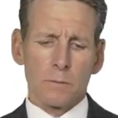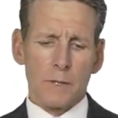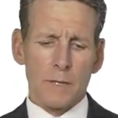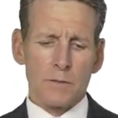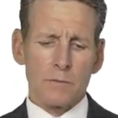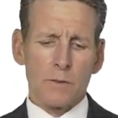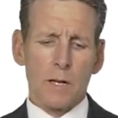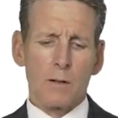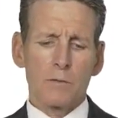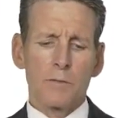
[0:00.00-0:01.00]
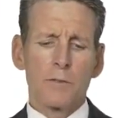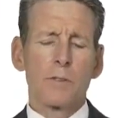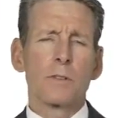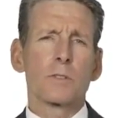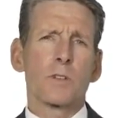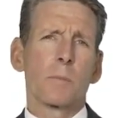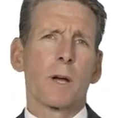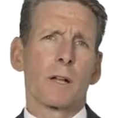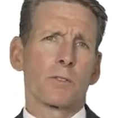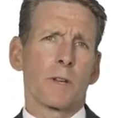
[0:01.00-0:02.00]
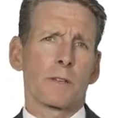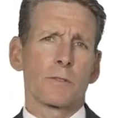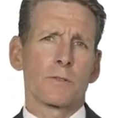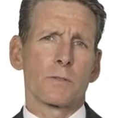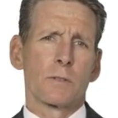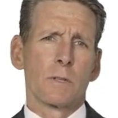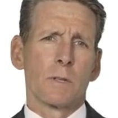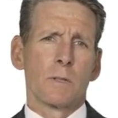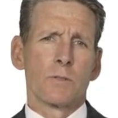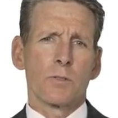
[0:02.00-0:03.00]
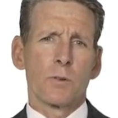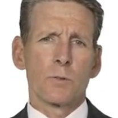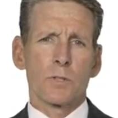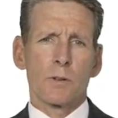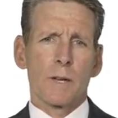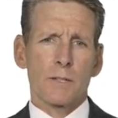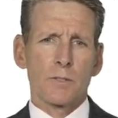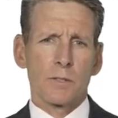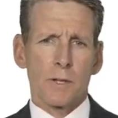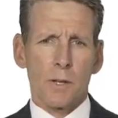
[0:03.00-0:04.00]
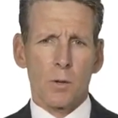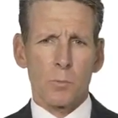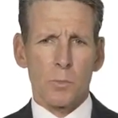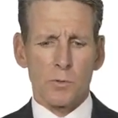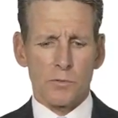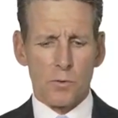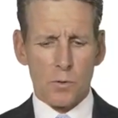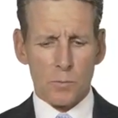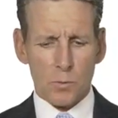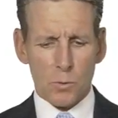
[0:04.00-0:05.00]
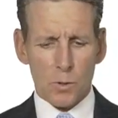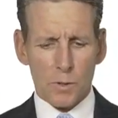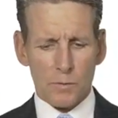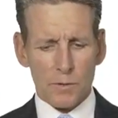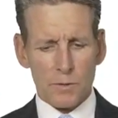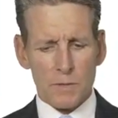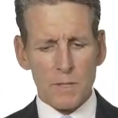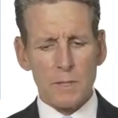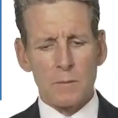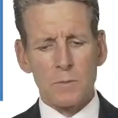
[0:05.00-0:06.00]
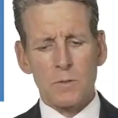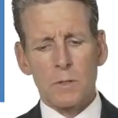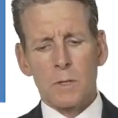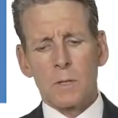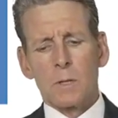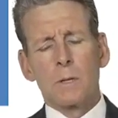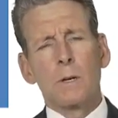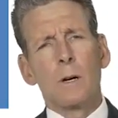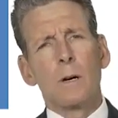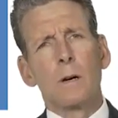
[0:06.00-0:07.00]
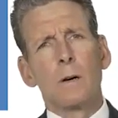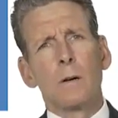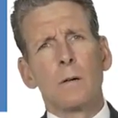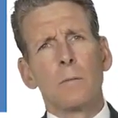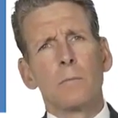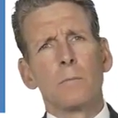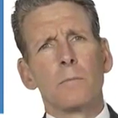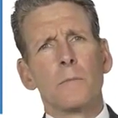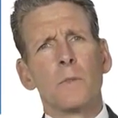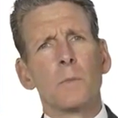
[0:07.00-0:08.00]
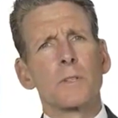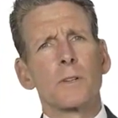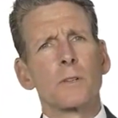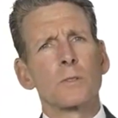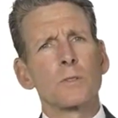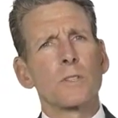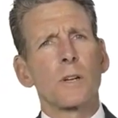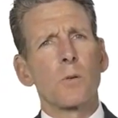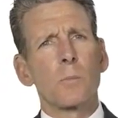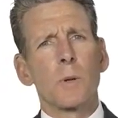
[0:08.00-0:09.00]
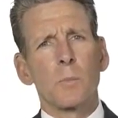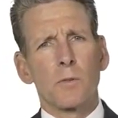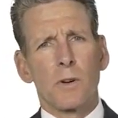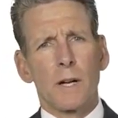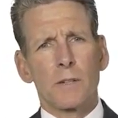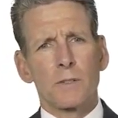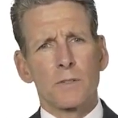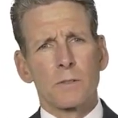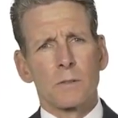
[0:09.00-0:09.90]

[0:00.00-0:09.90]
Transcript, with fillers: gets involved, their subcontractors. So those that are actually going to help perform the work, their teams. The materials and equipment providers,